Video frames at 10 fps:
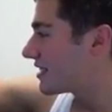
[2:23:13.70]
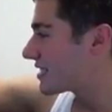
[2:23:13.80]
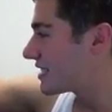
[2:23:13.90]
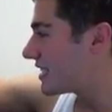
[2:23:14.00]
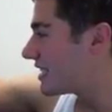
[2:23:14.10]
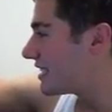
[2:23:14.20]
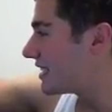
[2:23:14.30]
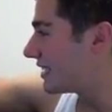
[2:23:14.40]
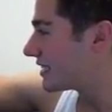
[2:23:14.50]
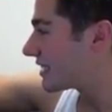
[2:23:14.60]

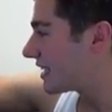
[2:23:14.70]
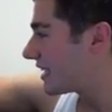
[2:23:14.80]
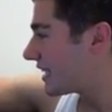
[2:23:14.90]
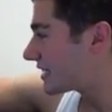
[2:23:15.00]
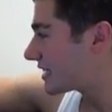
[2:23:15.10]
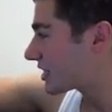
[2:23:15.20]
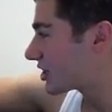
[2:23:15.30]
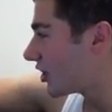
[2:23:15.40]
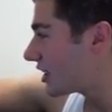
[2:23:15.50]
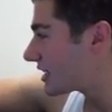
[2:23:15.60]
Jeez. That's as
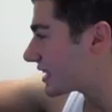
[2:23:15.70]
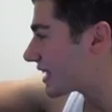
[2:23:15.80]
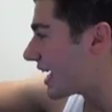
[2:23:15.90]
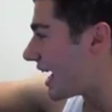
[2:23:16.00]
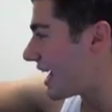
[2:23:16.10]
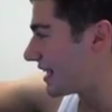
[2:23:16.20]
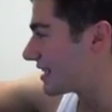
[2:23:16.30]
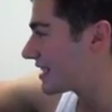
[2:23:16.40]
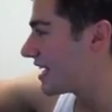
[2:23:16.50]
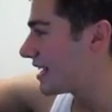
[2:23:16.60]
good as it
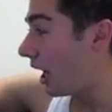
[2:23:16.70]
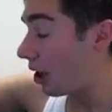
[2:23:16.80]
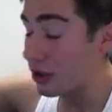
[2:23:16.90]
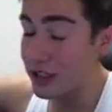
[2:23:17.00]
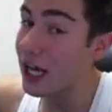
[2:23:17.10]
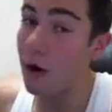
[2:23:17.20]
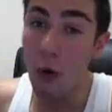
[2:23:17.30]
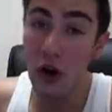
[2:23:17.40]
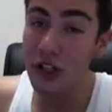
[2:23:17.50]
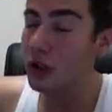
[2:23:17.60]
gets. I only got
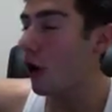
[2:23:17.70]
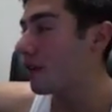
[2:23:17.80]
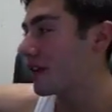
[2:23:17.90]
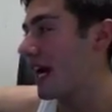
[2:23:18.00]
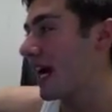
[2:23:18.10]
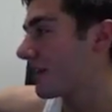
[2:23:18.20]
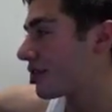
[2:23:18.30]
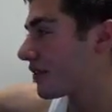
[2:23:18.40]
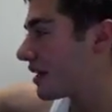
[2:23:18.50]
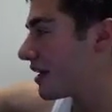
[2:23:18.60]
1 12.5.
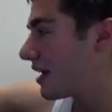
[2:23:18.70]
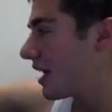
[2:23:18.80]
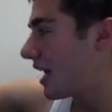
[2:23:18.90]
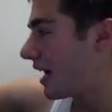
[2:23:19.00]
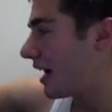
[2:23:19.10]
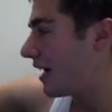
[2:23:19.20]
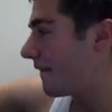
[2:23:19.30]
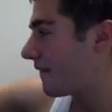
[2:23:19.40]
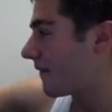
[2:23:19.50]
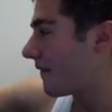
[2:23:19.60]

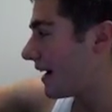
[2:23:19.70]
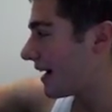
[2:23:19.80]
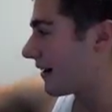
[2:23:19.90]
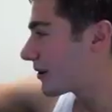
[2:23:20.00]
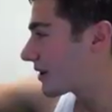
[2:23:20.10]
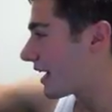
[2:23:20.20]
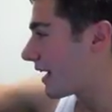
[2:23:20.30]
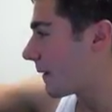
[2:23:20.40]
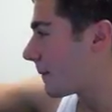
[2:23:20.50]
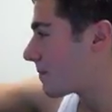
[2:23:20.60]
Wow, okay.
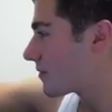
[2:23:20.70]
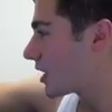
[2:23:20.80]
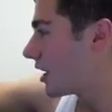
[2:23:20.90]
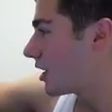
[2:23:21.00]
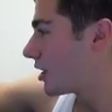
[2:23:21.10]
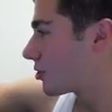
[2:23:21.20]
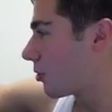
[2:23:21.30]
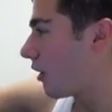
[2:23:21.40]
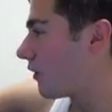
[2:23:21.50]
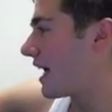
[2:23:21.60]

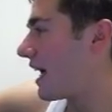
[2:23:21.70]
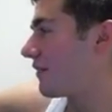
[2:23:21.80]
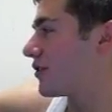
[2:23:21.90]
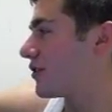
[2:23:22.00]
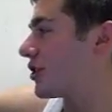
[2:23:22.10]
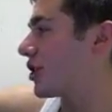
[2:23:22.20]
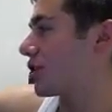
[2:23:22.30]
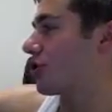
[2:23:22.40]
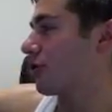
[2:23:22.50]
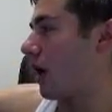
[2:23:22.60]
12.5 just dropped on
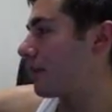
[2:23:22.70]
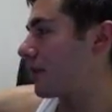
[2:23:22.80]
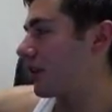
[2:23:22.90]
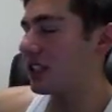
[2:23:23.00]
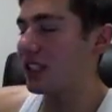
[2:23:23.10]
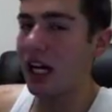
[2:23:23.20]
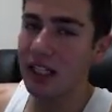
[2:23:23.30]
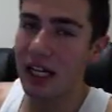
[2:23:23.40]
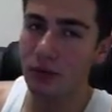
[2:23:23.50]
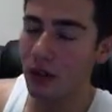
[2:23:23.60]
StockX. Well, of course
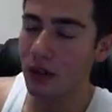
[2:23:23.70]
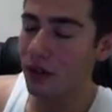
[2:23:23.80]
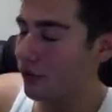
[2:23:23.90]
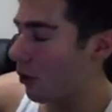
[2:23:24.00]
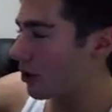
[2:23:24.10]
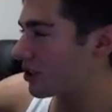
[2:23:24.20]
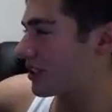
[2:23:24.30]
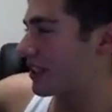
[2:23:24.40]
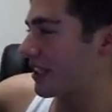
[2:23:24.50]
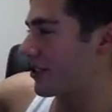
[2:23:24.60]
it's going to drop on
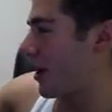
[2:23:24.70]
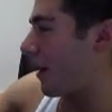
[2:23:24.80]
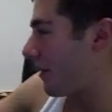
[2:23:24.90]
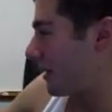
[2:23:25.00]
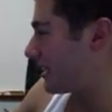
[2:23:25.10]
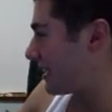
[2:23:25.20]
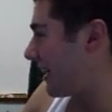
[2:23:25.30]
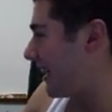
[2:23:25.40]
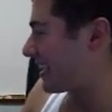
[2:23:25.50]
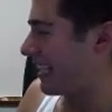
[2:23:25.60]
StockX.
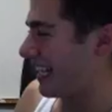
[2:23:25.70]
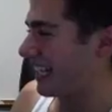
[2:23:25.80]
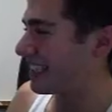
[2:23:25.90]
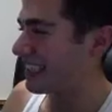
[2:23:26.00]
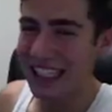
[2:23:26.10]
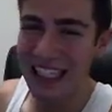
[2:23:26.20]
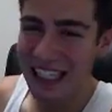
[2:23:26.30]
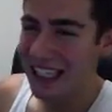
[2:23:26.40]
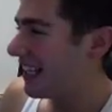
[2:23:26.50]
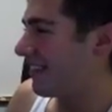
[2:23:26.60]
more
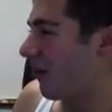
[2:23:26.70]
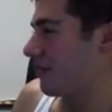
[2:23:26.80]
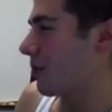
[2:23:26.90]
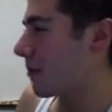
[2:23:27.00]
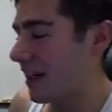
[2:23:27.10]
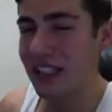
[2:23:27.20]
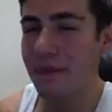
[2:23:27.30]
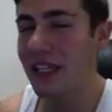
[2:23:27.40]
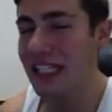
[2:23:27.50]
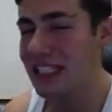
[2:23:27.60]
pairs are going to be in
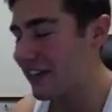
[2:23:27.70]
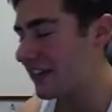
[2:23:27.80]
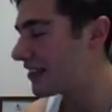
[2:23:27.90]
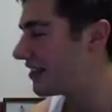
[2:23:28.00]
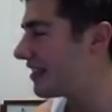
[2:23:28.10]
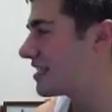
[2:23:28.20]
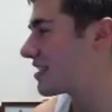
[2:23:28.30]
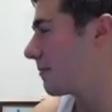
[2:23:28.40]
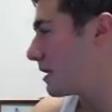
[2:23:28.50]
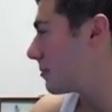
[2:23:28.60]
circulation. People know
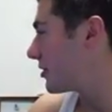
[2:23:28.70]
that.